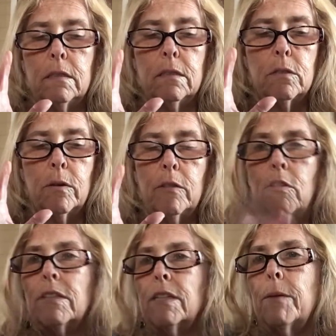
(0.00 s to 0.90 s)
So I looked
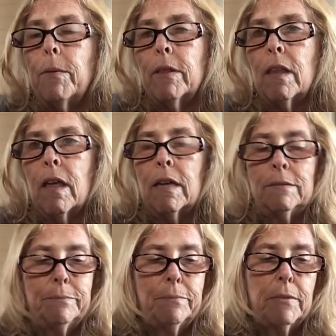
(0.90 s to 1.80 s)
it up online,
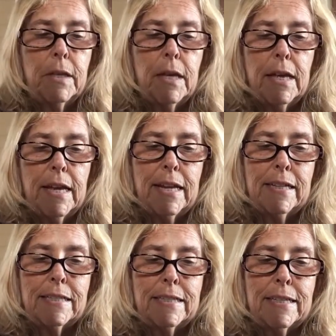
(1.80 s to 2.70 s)
and
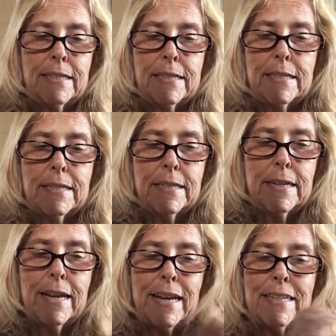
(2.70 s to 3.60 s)
it says,
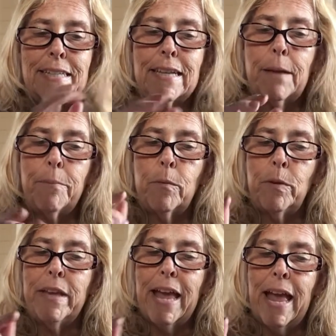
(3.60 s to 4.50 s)
accept that we
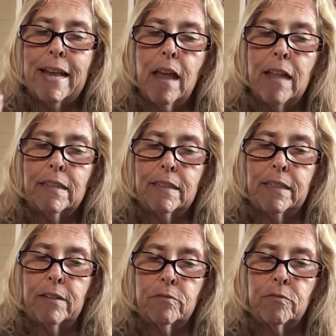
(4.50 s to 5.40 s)
cannot
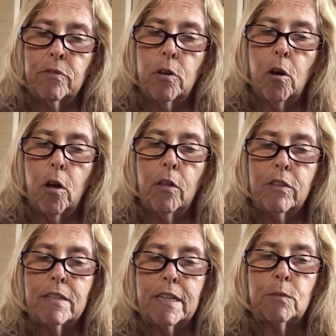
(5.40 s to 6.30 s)
live all the
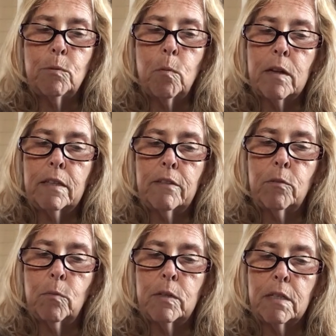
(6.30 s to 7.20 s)
days we want to live at
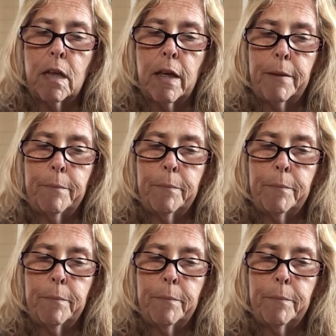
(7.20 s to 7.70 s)
one time.